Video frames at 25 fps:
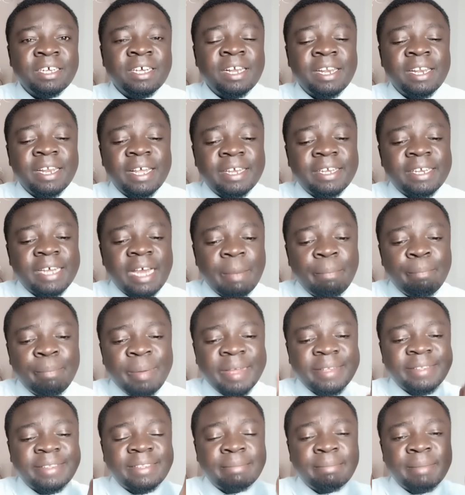let her
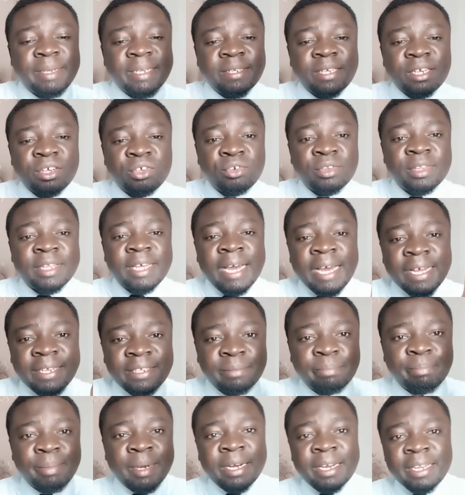pass the message to the
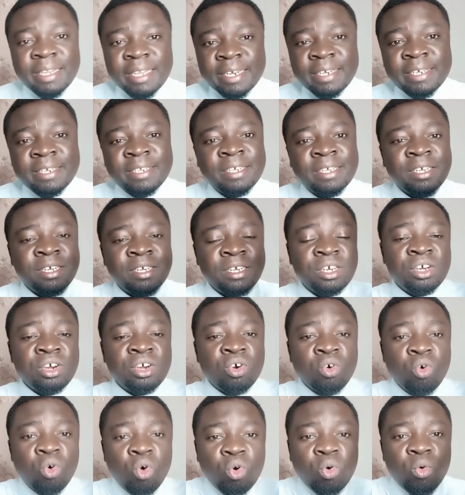husband that
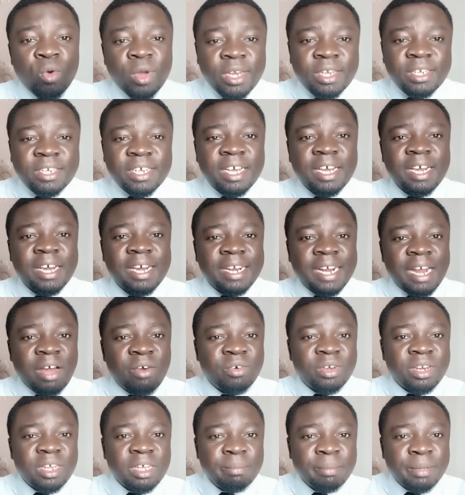huku nje
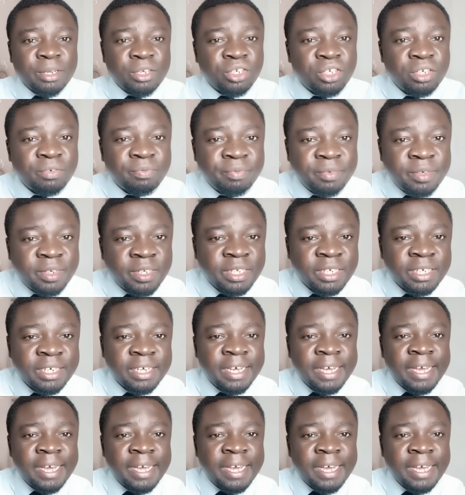ground imeshift.